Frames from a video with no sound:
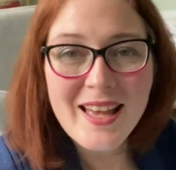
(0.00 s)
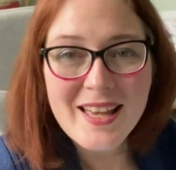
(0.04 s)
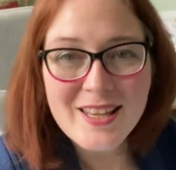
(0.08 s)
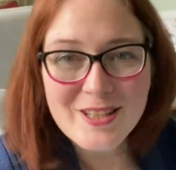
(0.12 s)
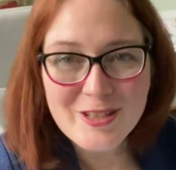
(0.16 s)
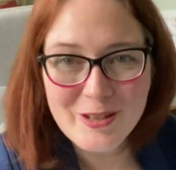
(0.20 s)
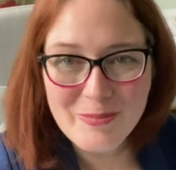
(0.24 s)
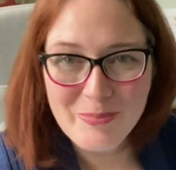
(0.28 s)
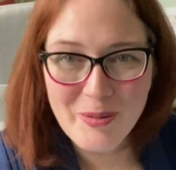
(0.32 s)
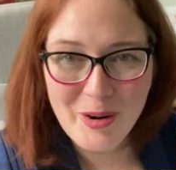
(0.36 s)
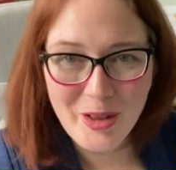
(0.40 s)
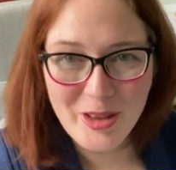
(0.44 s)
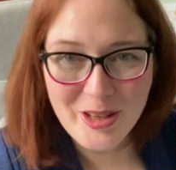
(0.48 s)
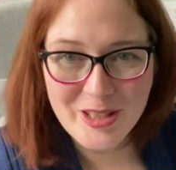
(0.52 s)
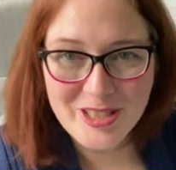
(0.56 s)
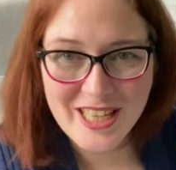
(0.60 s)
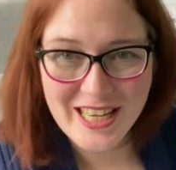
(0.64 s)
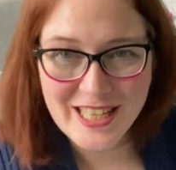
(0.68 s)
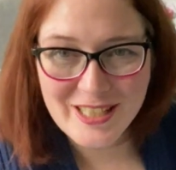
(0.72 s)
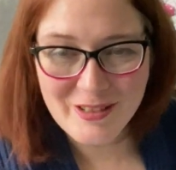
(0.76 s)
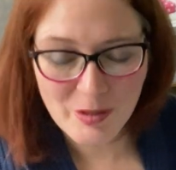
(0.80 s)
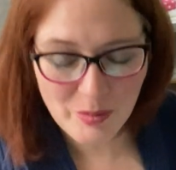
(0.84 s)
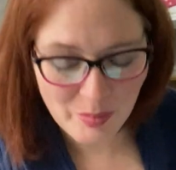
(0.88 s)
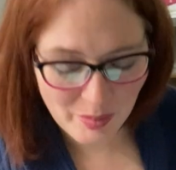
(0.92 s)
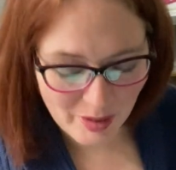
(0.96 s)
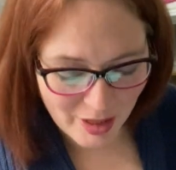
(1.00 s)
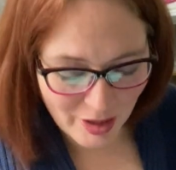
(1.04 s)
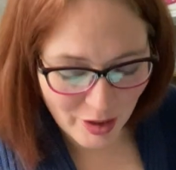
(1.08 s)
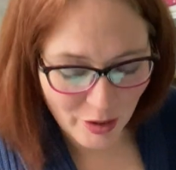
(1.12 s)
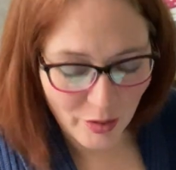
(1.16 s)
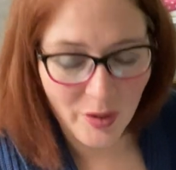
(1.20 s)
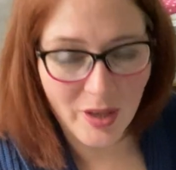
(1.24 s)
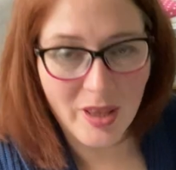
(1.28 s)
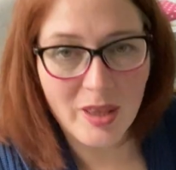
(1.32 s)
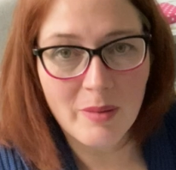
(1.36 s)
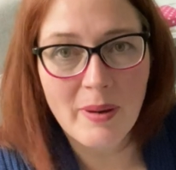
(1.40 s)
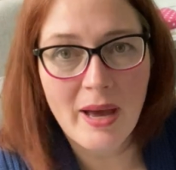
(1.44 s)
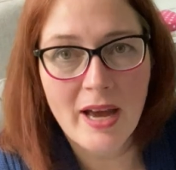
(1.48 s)
So I apologise for the printer
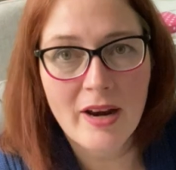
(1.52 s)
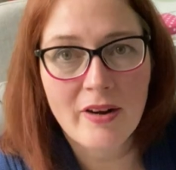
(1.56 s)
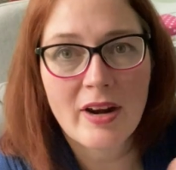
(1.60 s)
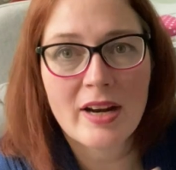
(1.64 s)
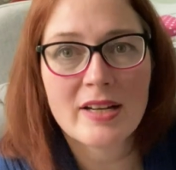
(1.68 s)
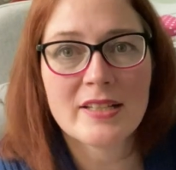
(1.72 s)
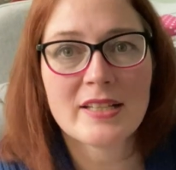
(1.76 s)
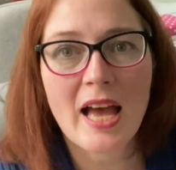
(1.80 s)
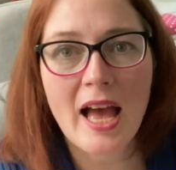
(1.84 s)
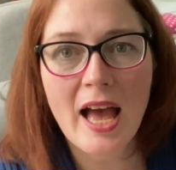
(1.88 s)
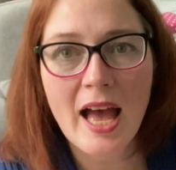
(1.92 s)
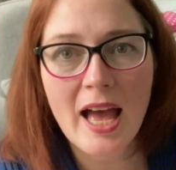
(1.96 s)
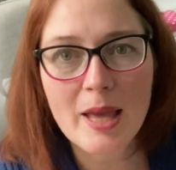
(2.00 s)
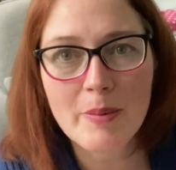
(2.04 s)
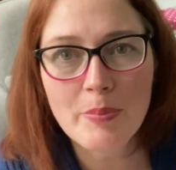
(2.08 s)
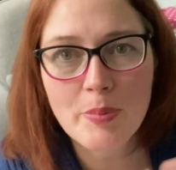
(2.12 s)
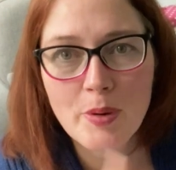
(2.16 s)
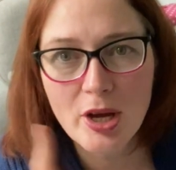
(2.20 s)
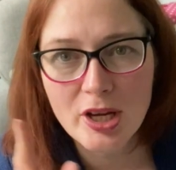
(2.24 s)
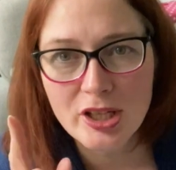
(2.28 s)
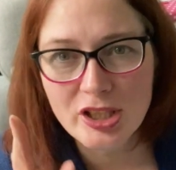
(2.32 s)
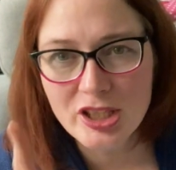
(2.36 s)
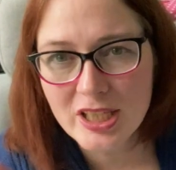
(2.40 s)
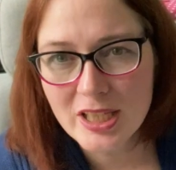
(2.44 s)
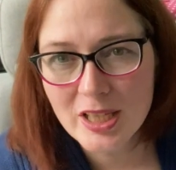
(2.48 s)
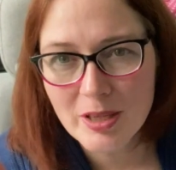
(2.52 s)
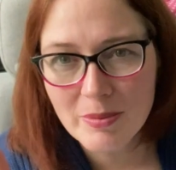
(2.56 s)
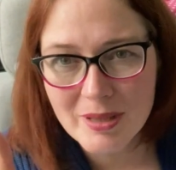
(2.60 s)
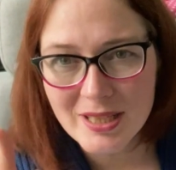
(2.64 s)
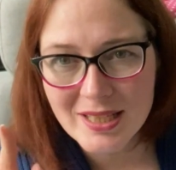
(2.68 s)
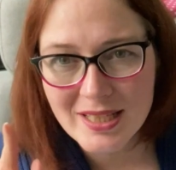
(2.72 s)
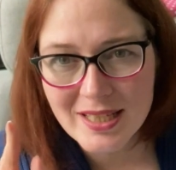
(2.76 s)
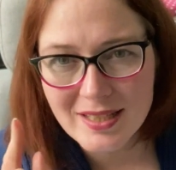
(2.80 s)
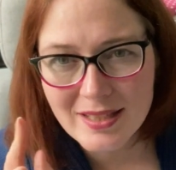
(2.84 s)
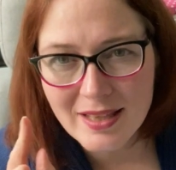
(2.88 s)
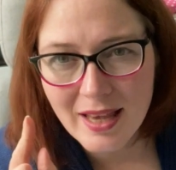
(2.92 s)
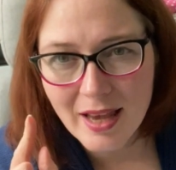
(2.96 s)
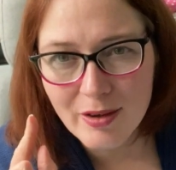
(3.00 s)
going in the background. I put a cheeky wee
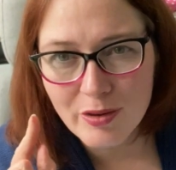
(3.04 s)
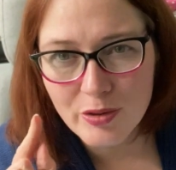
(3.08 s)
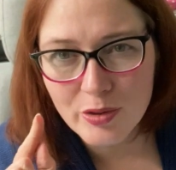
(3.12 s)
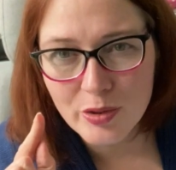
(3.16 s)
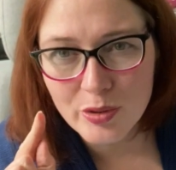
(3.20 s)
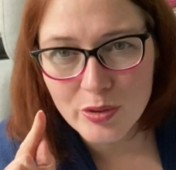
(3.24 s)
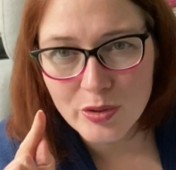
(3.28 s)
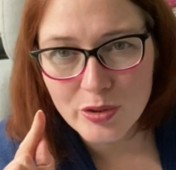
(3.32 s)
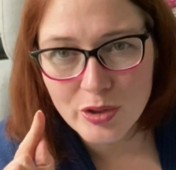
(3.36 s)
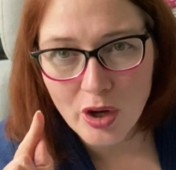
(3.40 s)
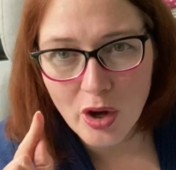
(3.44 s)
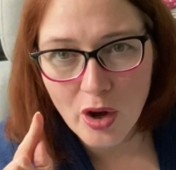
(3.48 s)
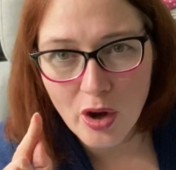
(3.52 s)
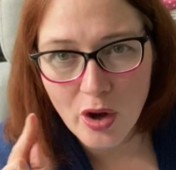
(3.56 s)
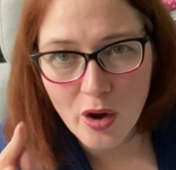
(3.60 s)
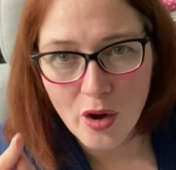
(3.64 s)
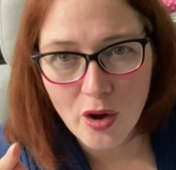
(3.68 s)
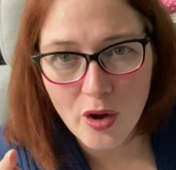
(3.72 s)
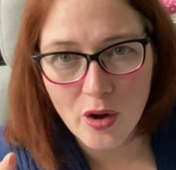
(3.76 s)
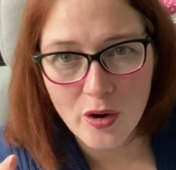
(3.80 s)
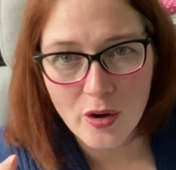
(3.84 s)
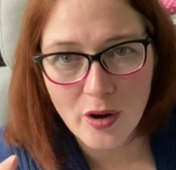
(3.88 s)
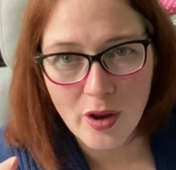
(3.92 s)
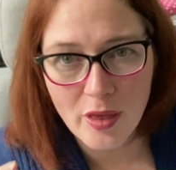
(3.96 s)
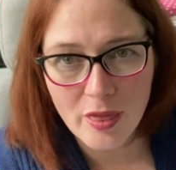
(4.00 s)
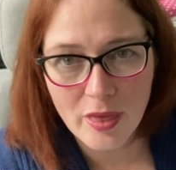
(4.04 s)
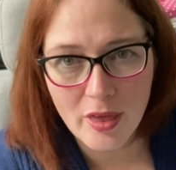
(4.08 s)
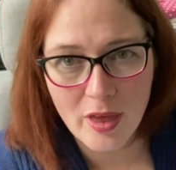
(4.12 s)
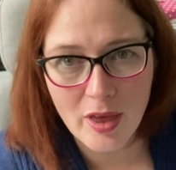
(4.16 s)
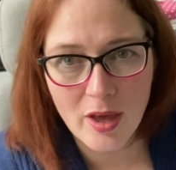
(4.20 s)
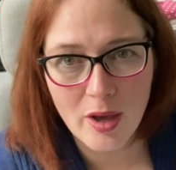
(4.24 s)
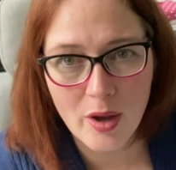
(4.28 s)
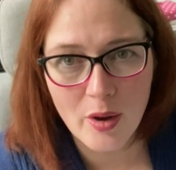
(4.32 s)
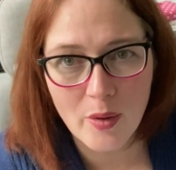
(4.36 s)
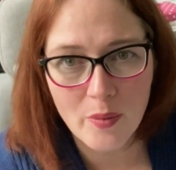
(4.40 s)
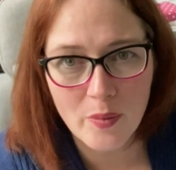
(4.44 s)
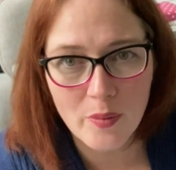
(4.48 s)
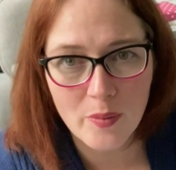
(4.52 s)
discount code on
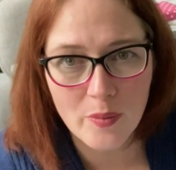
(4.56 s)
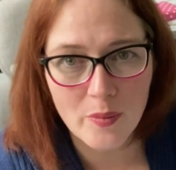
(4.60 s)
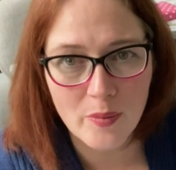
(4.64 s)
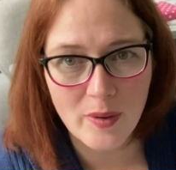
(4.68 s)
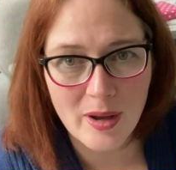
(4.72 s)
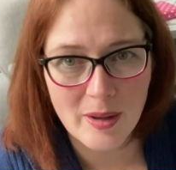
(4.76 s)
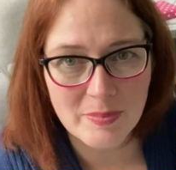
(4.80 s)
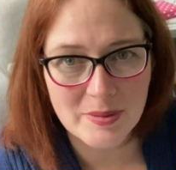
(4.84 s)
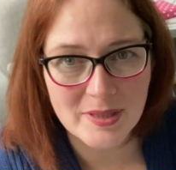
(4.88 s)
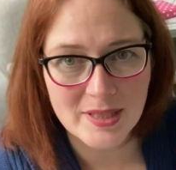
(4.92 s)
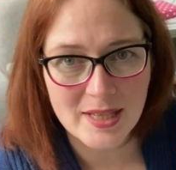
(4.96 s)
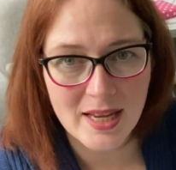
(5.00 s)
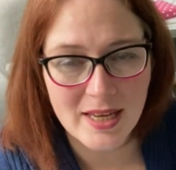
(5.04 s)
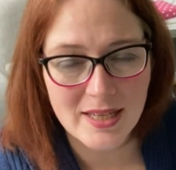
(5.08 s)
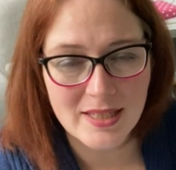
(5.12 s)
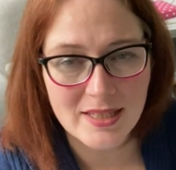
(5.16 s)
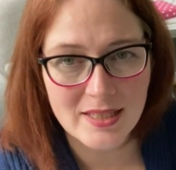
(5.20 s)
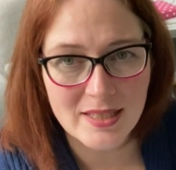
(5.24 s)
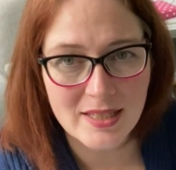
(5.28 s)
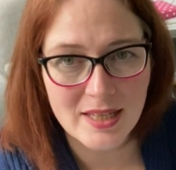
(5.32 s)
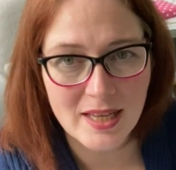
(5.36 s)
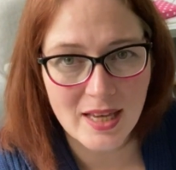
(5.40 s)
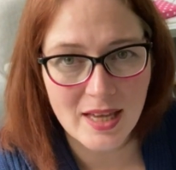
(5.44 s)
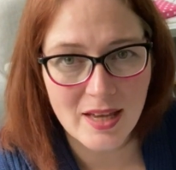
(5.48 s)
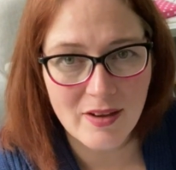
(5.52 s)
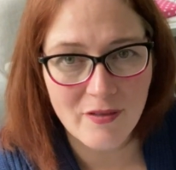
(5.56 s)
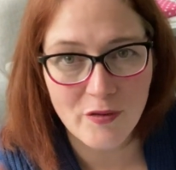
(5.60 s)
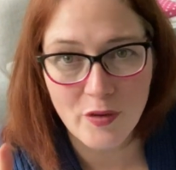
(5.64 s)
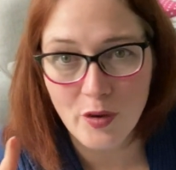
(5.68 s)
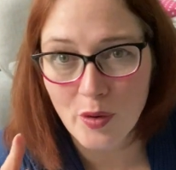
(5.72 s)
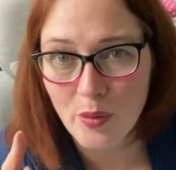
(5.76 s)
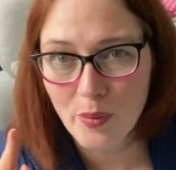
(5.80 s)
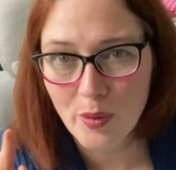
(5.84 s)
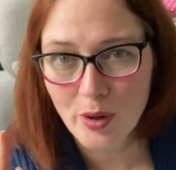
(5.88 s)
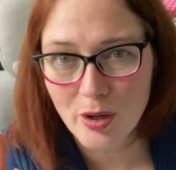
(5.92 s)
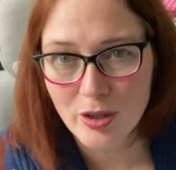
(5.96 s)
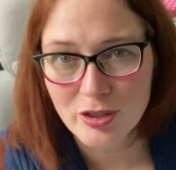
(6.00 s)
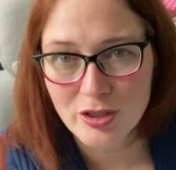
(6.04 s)
the website today for
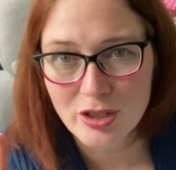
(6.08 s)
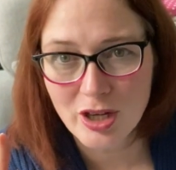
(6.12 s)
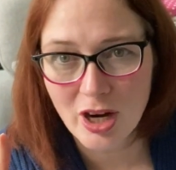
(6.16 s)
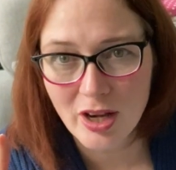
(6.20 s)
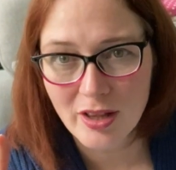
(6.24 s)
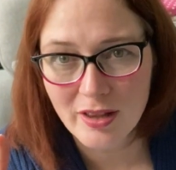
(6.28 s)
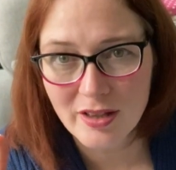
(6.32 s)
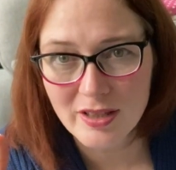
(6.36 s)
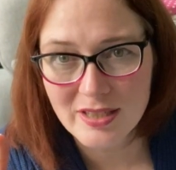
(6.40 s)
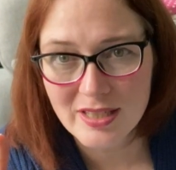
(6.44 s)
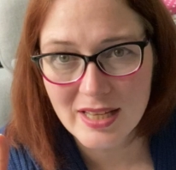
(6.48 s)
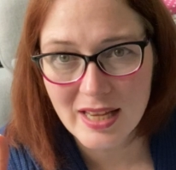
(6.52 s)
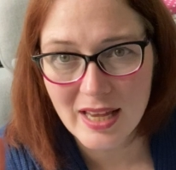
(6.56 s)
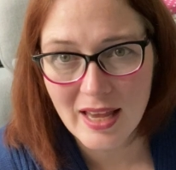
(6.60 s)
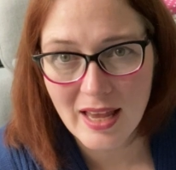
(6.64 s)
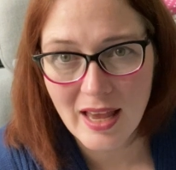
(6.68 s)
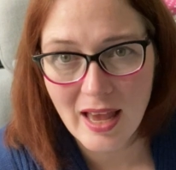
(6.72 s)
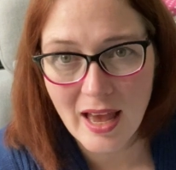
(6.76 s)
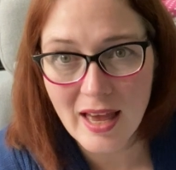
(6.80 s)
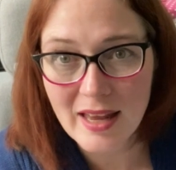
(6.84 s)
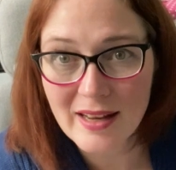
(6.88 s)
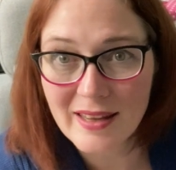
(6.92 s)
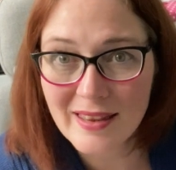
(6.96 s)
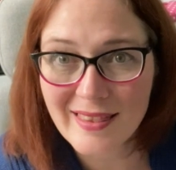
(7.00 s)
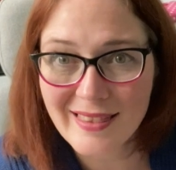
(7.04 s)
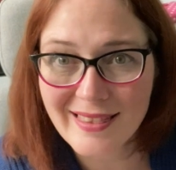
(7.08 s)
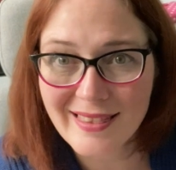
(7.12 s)
World Colour Day, and